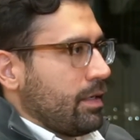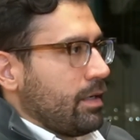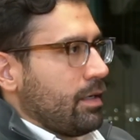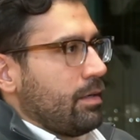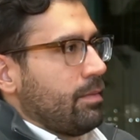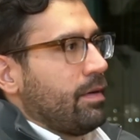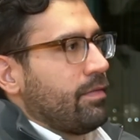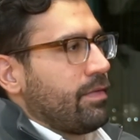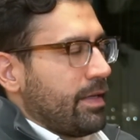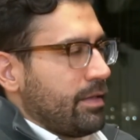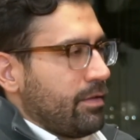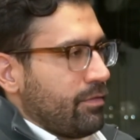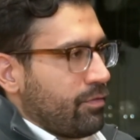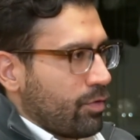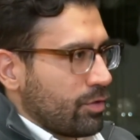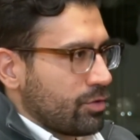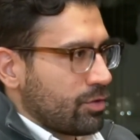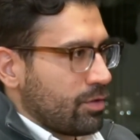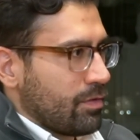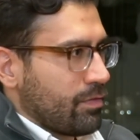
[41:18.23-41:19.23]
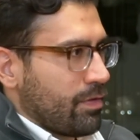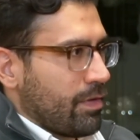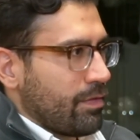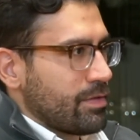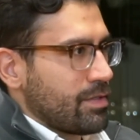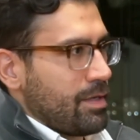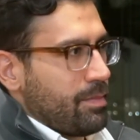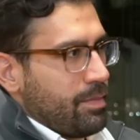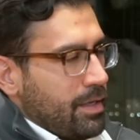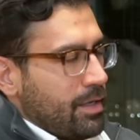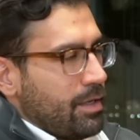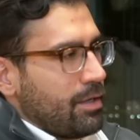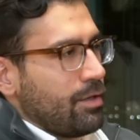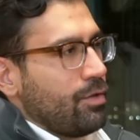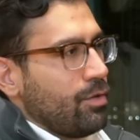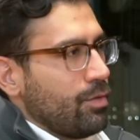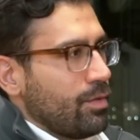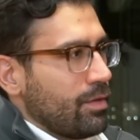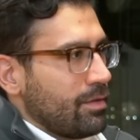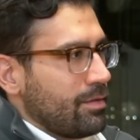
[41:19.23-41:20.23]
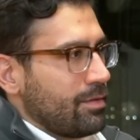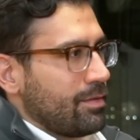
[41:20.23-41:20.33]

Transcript: I've had the fortune of obviously meeting you and